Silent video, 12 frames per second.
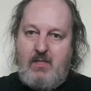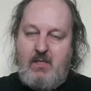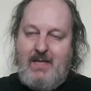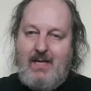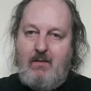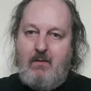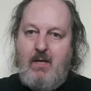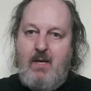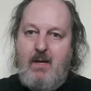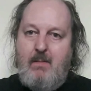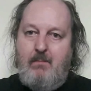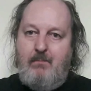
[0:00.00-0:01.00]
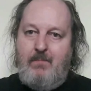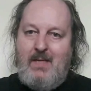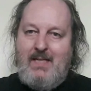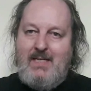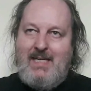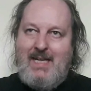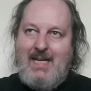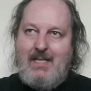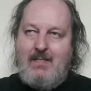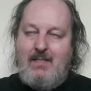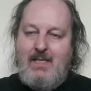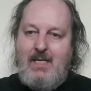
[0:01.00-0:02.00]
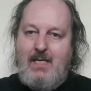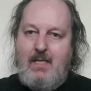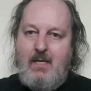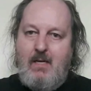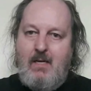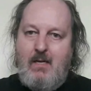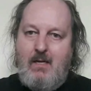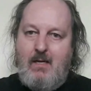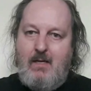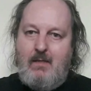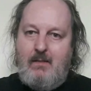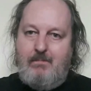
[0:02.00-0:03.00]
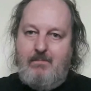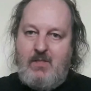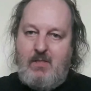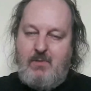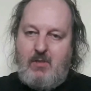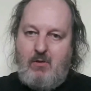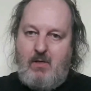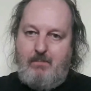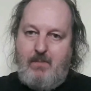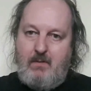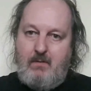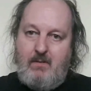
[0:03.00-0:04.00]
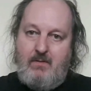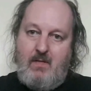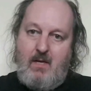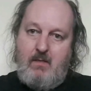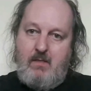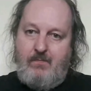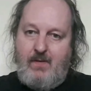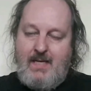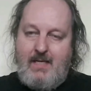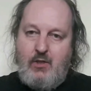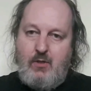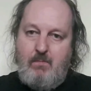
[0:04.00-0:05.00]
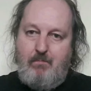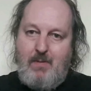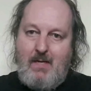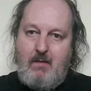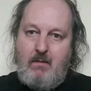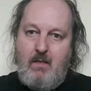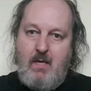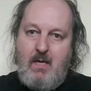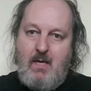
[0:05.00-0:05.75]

coming out, please hit the subscribe button and the notification bell.